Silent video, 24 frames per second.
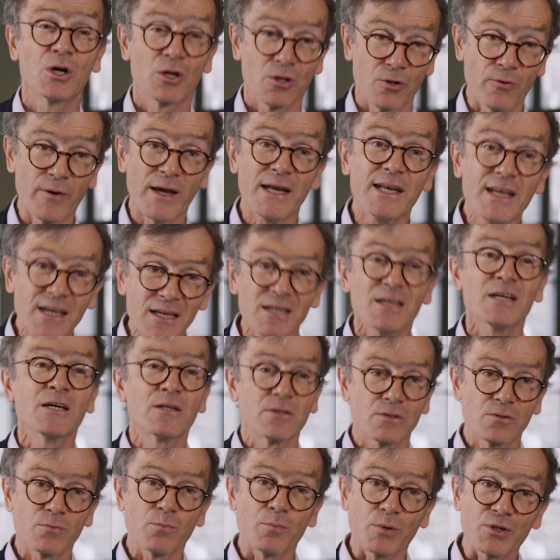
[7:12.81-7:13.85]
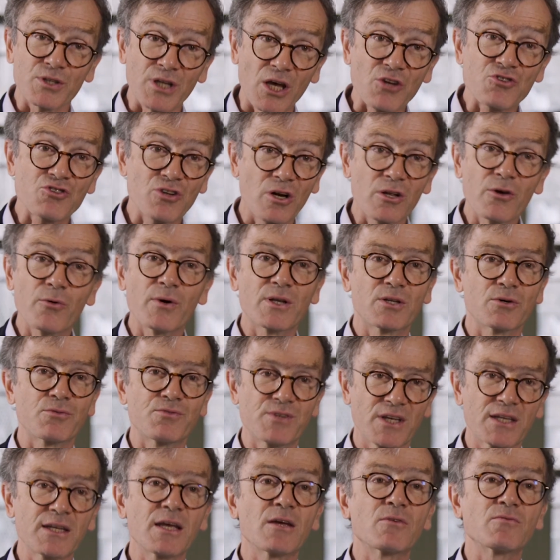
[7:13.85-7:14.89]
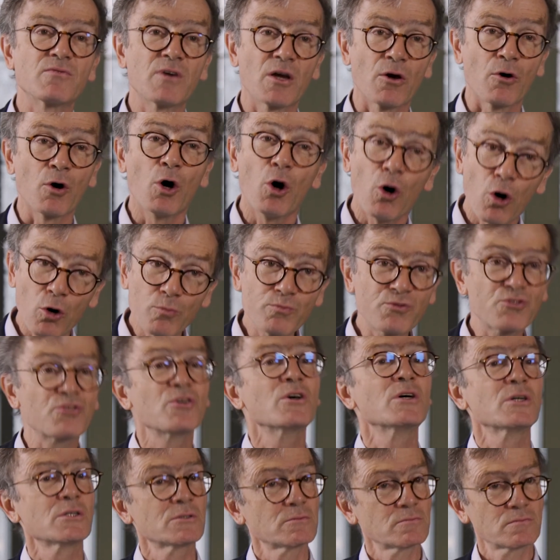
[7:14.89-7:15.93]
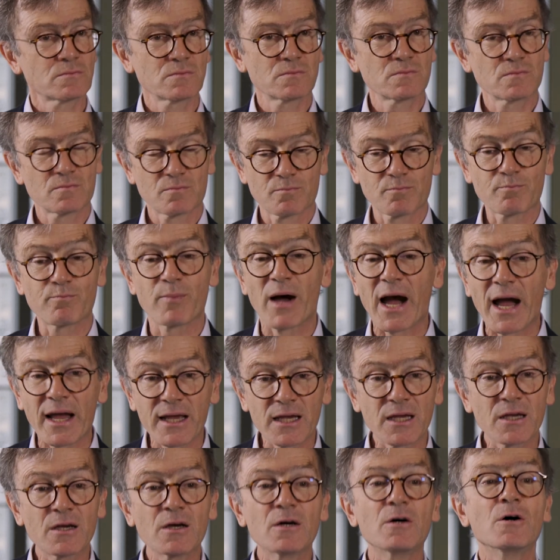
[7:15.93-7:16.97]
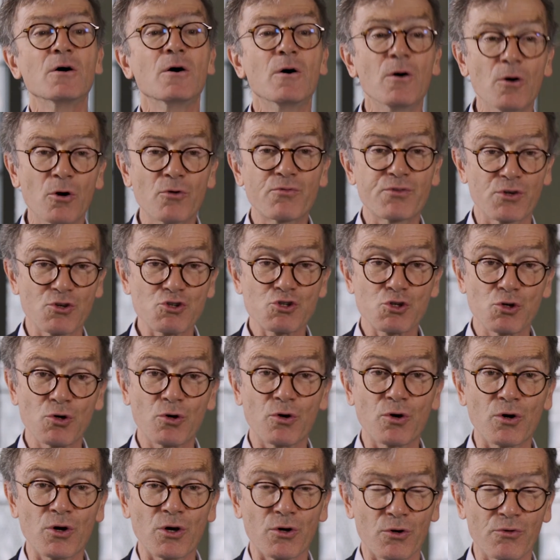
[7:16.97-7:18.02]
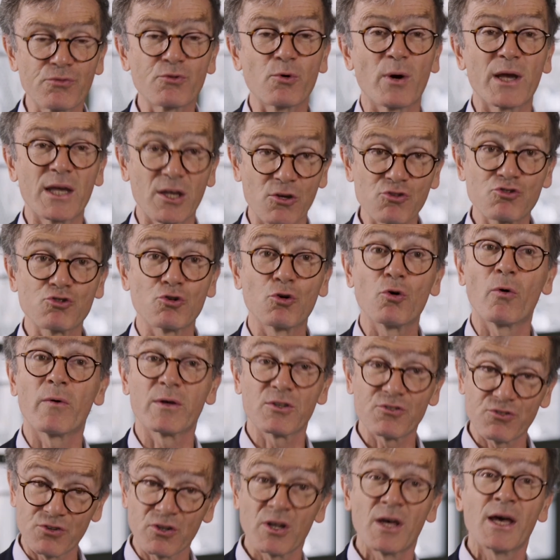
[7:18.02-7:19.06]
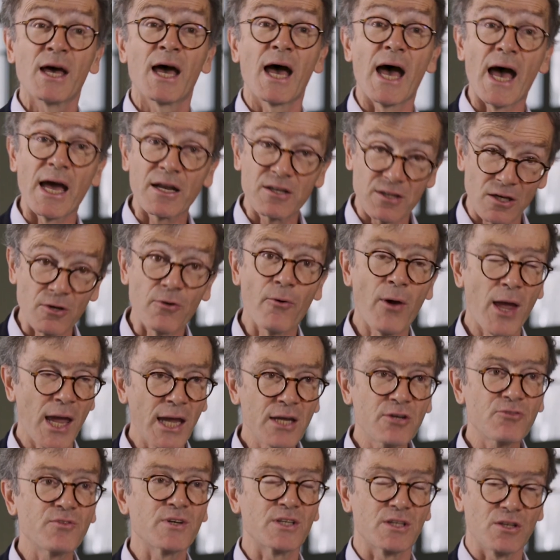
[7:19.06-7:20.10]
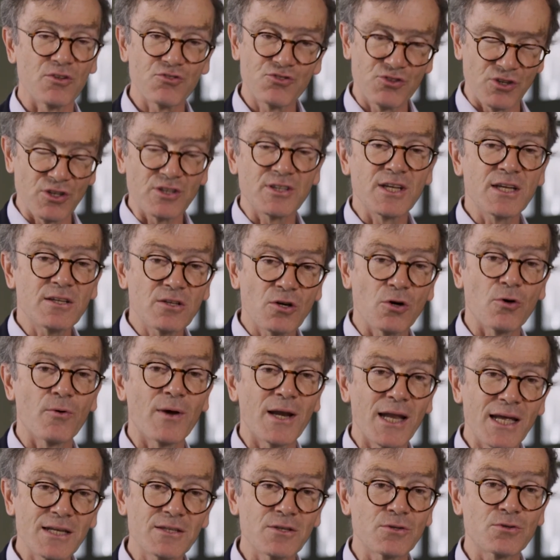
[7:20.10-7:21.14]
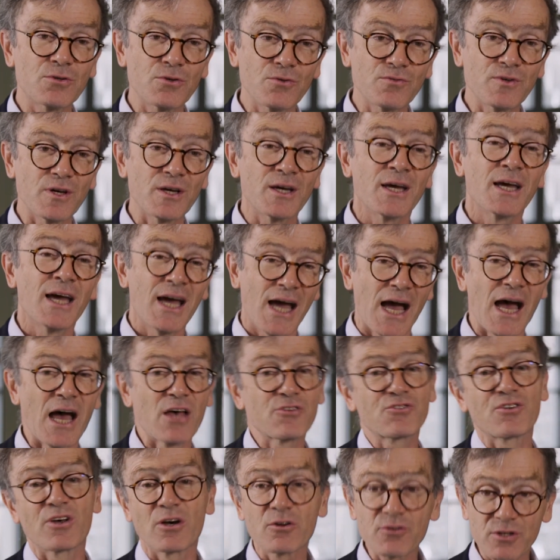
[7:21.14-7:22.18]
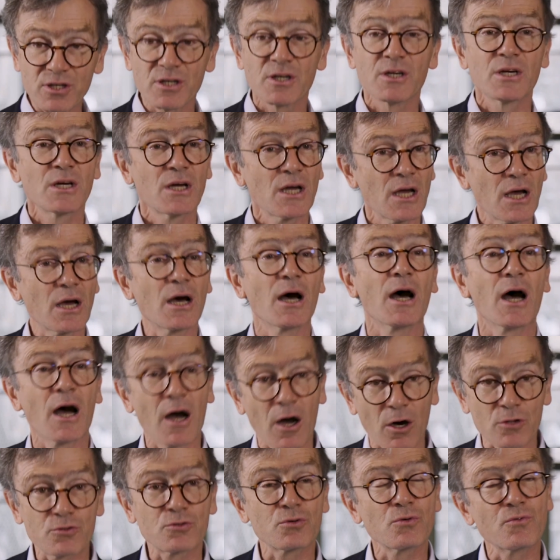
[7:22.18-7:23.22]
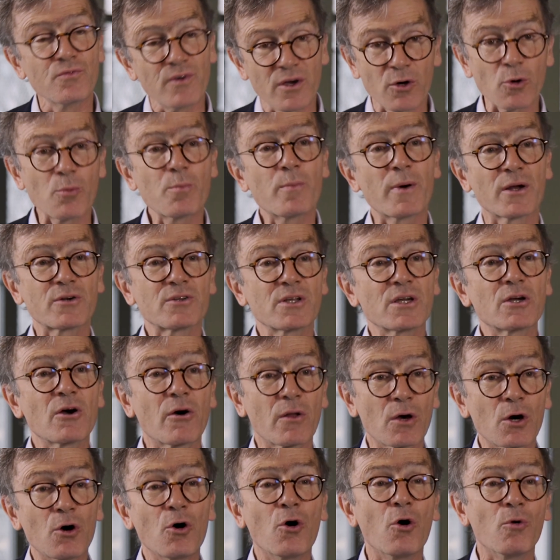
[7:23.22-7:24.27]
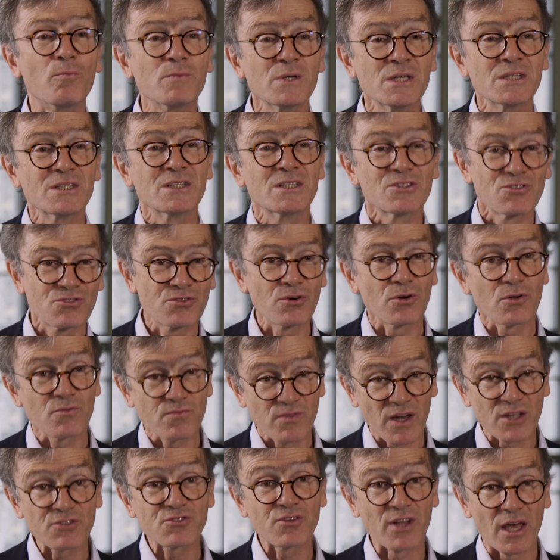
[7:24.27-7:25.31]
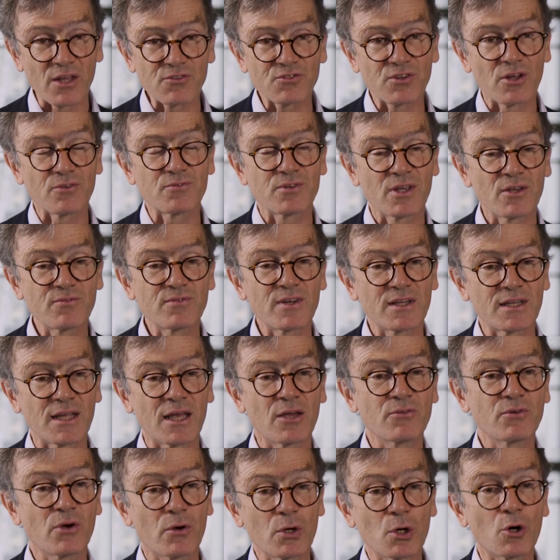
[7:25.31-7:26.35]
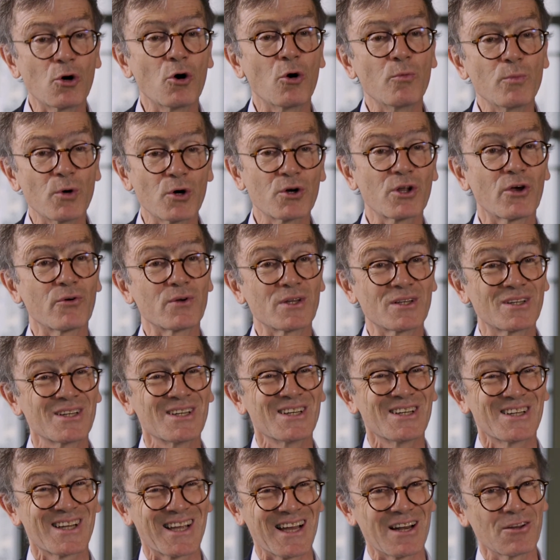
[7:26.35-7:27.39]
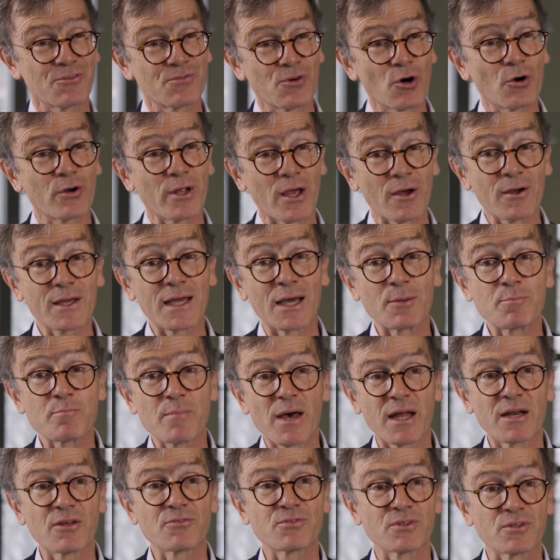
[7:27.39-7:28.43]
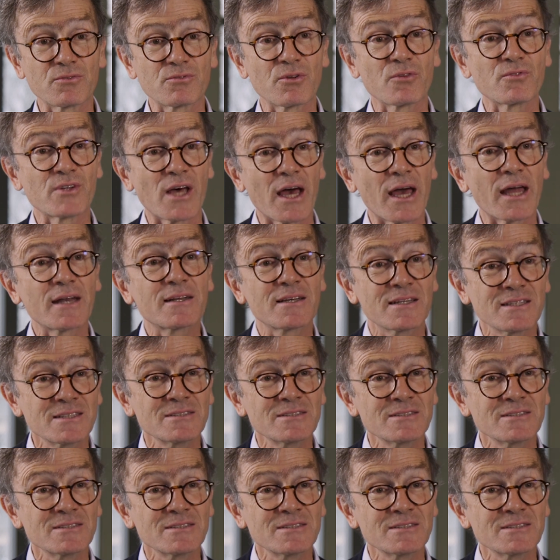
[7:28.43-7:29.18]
ready, potentially retrofitting their homes, buying earthquake insurance at a rate that is indeed correlated to the hazard to their particular home. So in that sense, I think that every homeowner in California can benefit from that.